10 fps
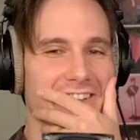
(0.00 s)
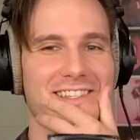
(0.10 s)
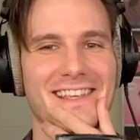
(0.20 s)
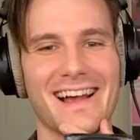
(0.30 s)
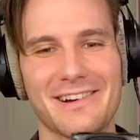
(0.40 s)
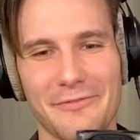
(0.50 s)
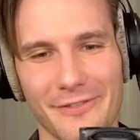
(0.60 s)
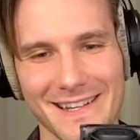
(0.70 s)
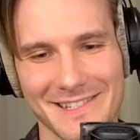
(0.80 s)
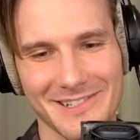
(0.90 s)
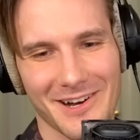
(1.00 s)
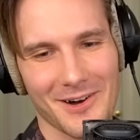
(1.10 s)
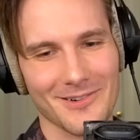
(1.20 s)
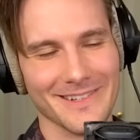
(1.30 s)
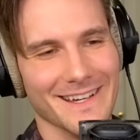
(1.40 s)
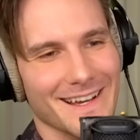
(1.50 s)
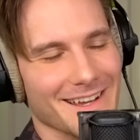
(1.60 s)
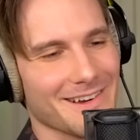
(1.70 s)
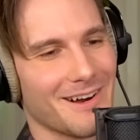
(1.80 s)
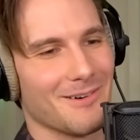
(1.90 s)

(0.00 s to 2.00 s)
You sacrificed your own your